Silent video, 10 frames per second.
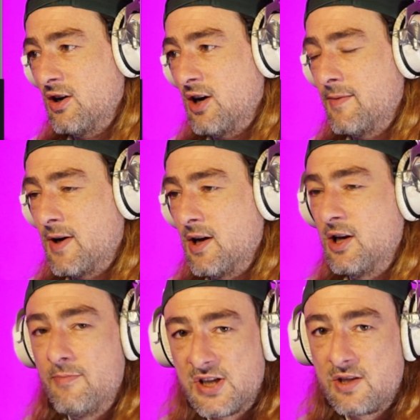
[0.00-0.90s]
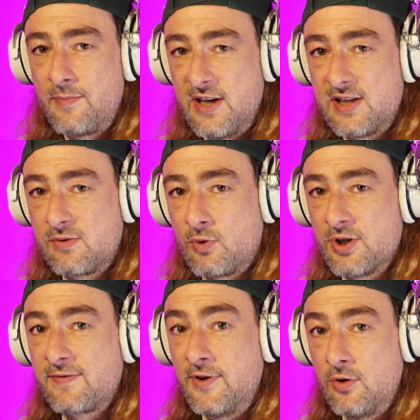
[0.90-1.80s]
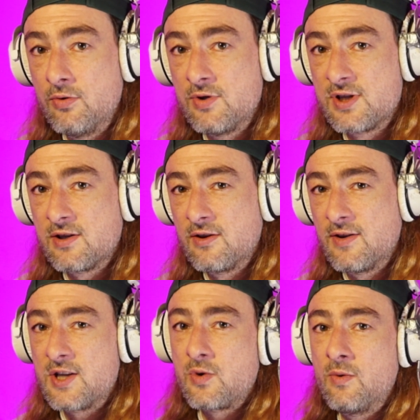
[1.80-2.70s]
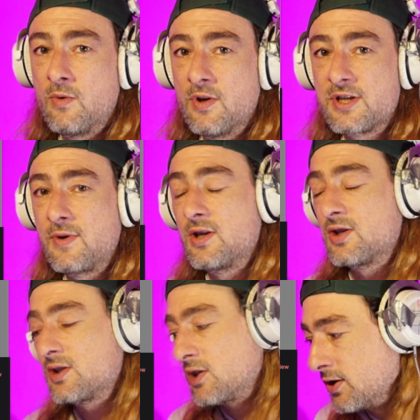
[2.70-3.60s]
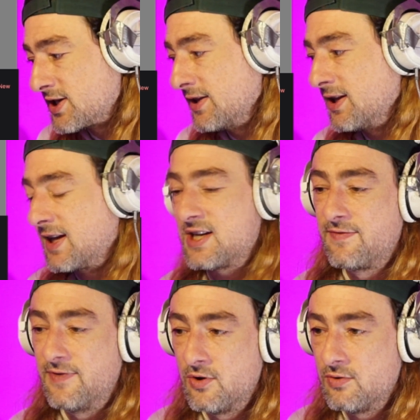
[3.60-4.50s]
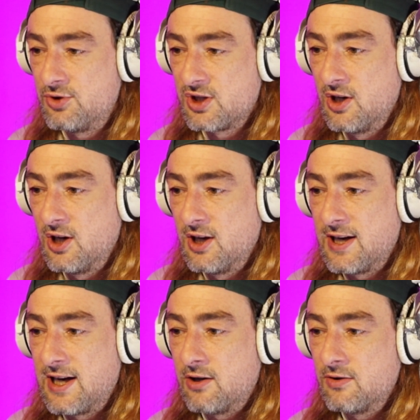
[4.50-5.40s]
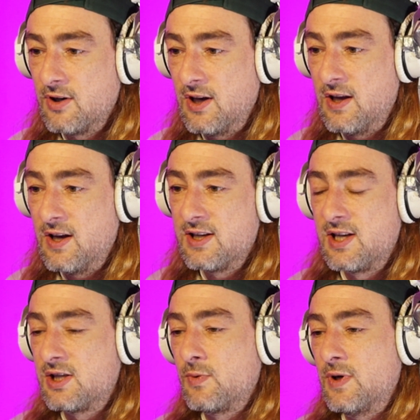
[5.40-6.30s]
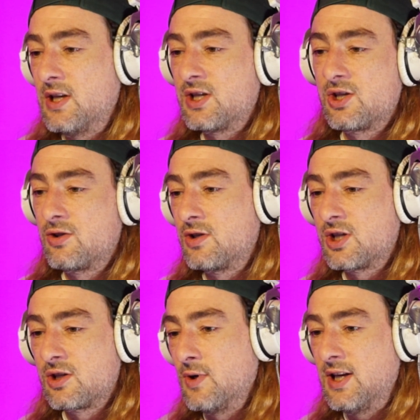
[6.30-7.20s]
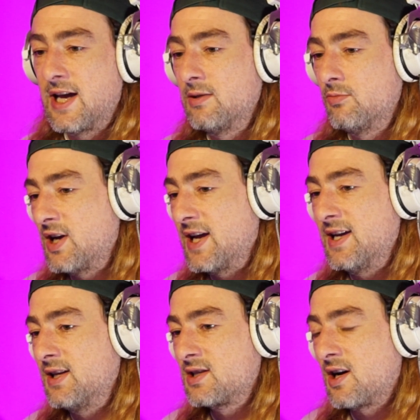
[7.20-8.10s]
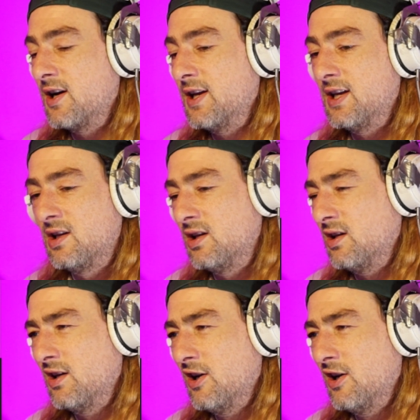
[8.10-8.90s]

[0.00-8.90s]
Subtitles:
I might, Mr. Beast wants views. That's what he wants. So he does content that gets views. Now, is this week's Squid Game related tie-in,